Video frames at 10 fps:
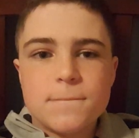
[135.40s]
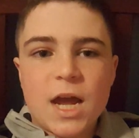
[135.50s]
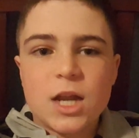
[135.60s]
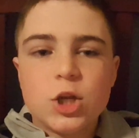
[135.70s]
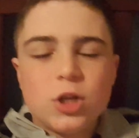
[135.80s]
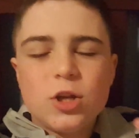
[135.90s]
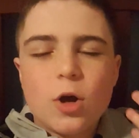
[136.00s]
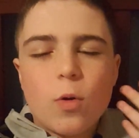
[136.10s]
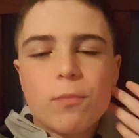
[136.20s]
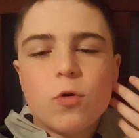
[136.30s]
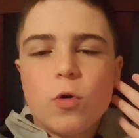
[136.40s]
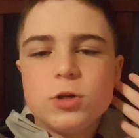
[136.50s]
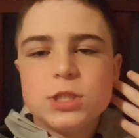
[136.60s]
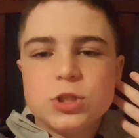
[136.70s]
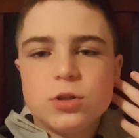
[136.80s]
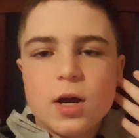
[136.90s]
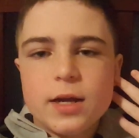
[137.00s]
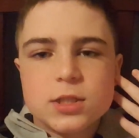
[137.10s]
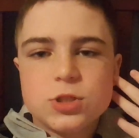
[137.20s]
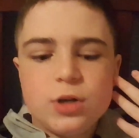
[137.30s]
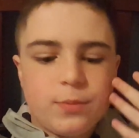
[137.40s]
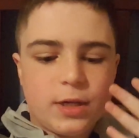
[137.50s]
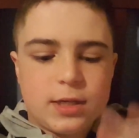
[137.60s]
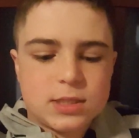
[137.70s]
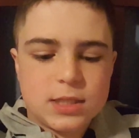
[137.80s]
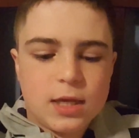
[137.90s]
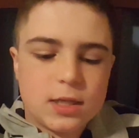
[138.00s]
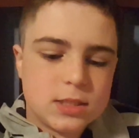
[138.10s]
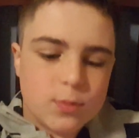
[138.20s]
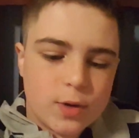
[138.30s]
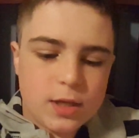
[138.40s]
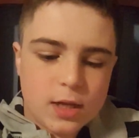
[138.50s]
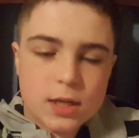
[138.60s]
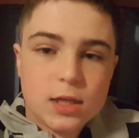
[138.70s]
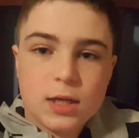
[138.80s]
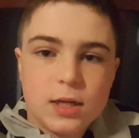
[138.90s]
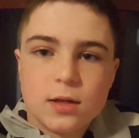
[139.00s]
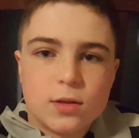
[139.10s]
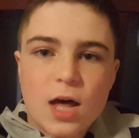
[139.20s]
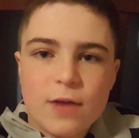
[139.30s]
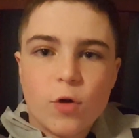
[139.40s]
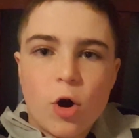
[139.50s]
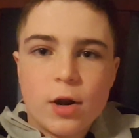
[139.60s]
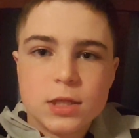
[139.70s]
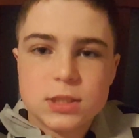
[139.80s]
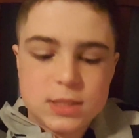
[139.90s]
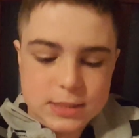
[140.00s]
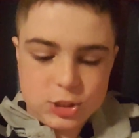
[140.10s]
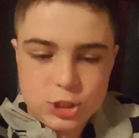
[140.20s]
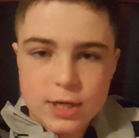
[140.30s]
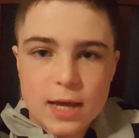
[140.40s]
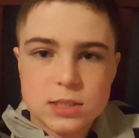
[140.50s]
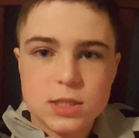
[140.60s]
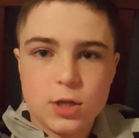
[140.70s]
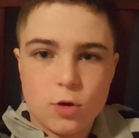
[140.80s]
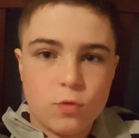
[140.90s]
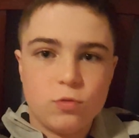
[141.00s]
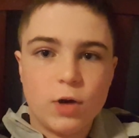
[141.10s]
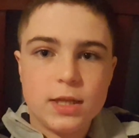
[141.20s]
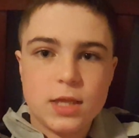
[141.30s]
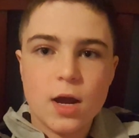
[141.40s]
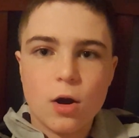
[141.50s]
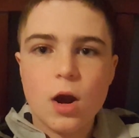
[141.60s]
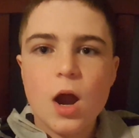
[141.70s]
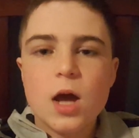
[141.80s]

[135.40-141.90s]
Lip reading: And, you know, of course he's crying and screaming. He's seeing somebody get eaten alive on his chest, you know, right there.